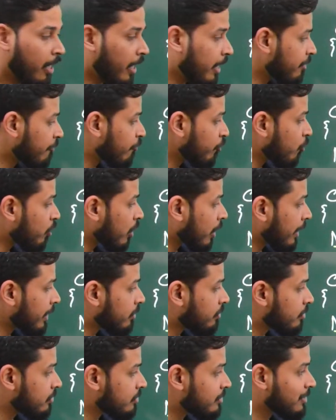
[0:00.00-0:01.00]
if you write
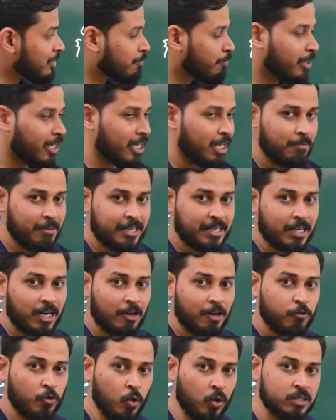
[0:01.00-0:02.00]
this as a parameter, of
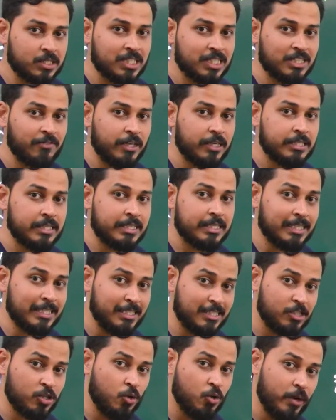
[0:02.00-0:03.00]
course it is
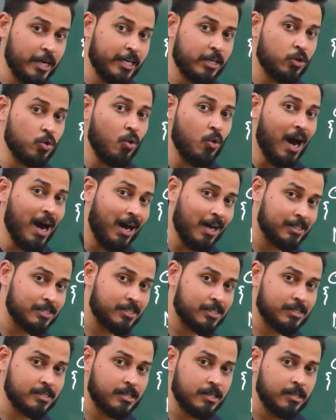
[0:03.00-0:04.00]
going to ask
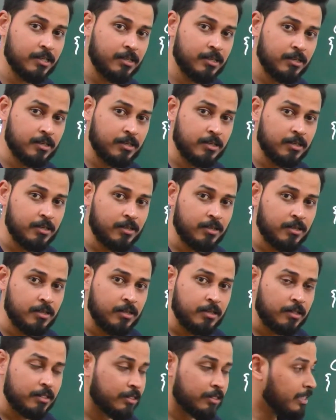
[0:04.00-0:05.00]

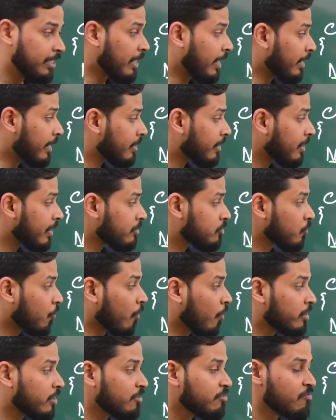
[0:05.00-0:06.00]
the address or
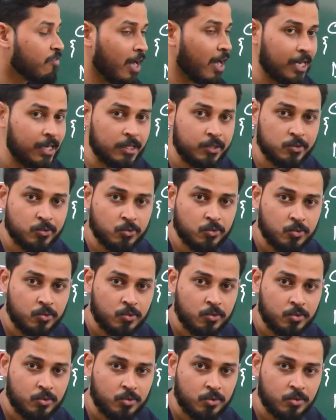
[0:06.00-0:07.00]
the value
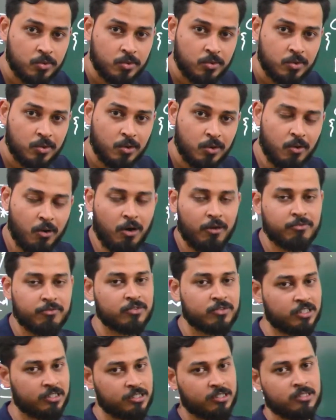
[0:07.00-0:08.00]
of
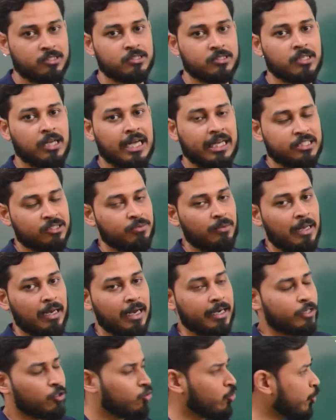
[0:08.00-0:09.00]
this as well. And
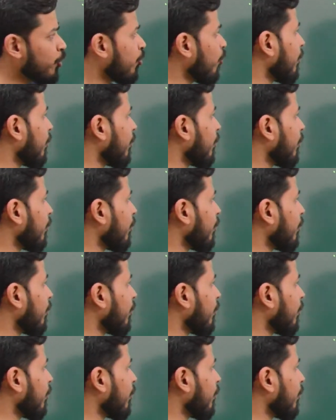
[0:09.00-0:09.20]
do you know the